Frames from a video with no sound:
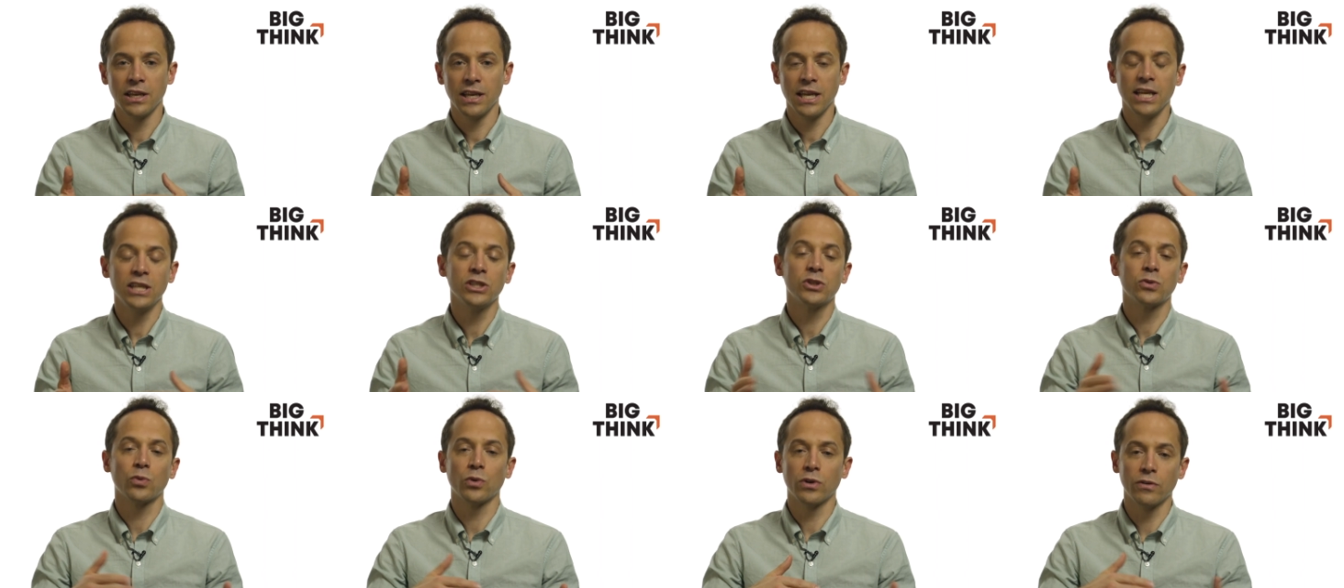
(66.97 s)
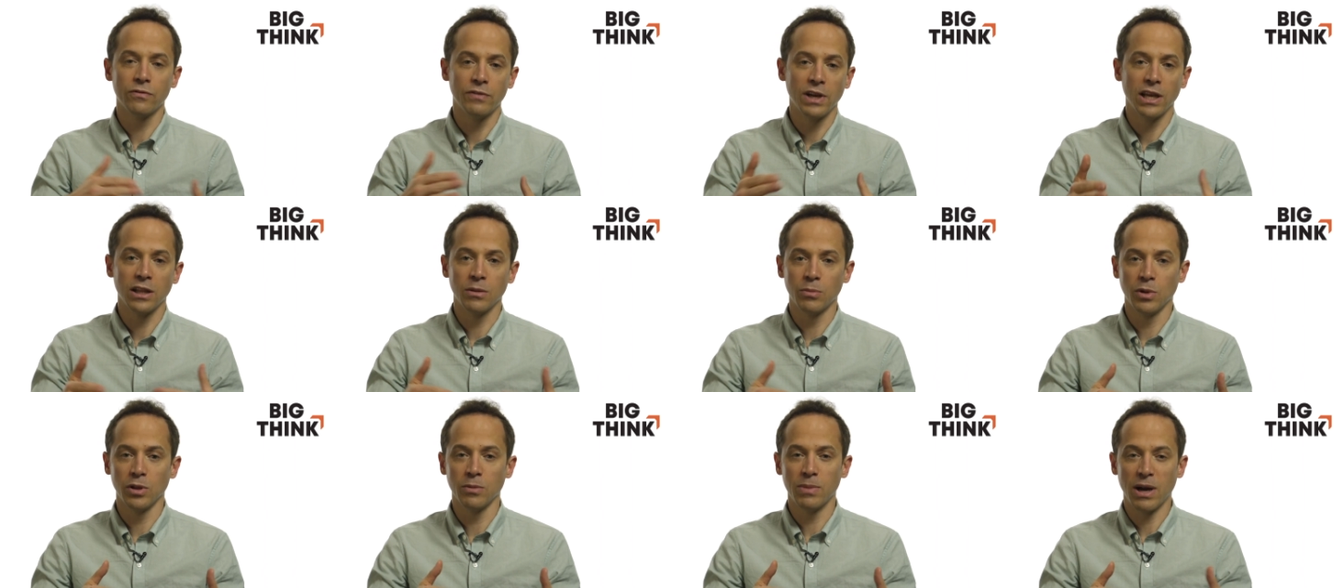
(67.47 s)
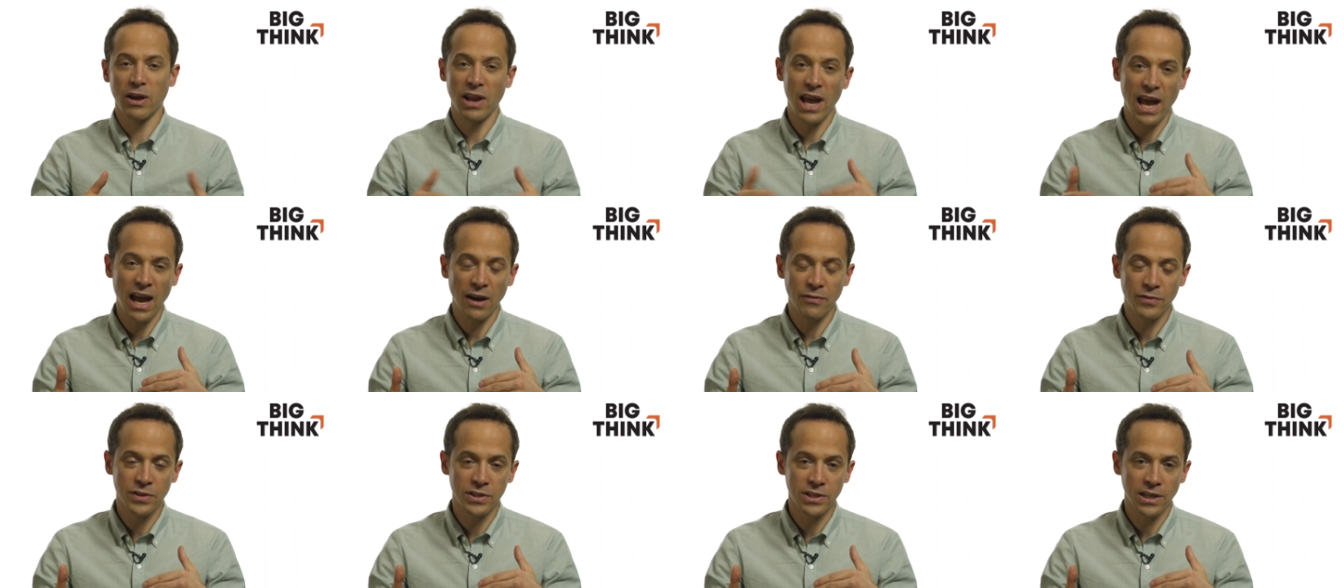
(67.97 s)
hints were available about
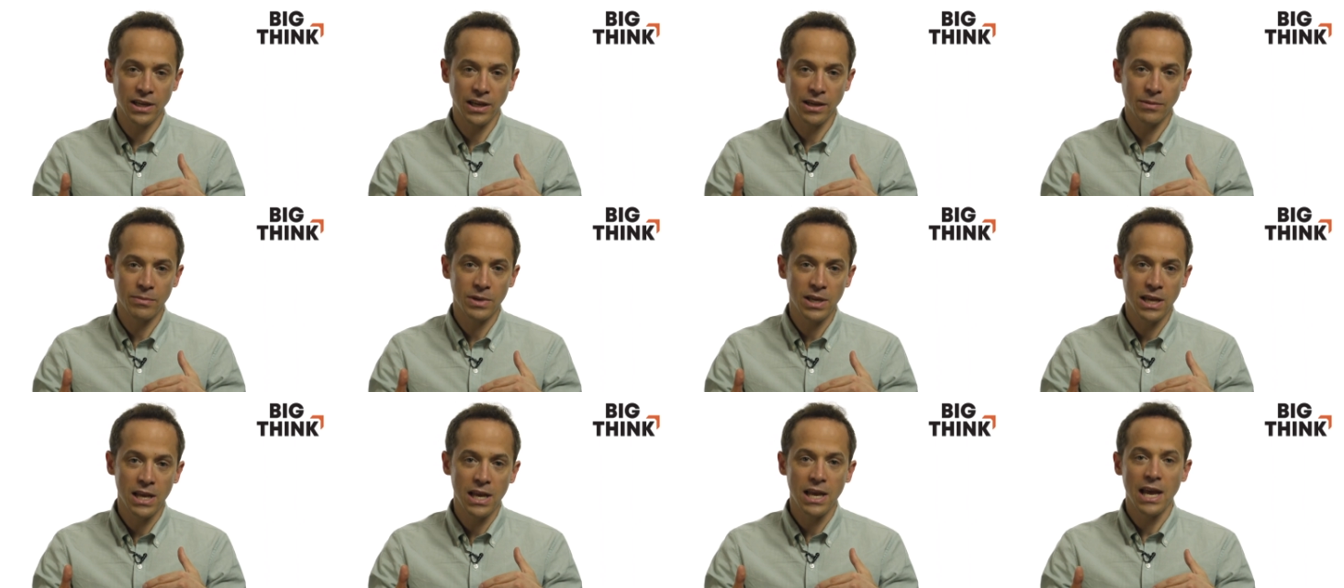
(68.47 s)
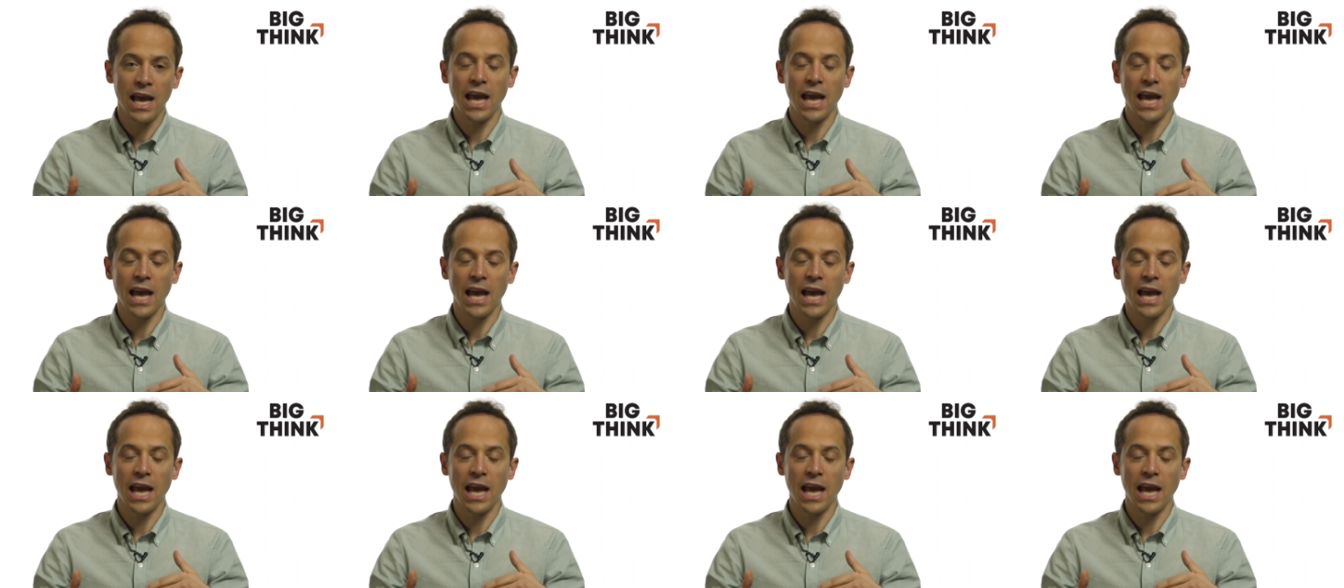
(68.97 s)
half the time,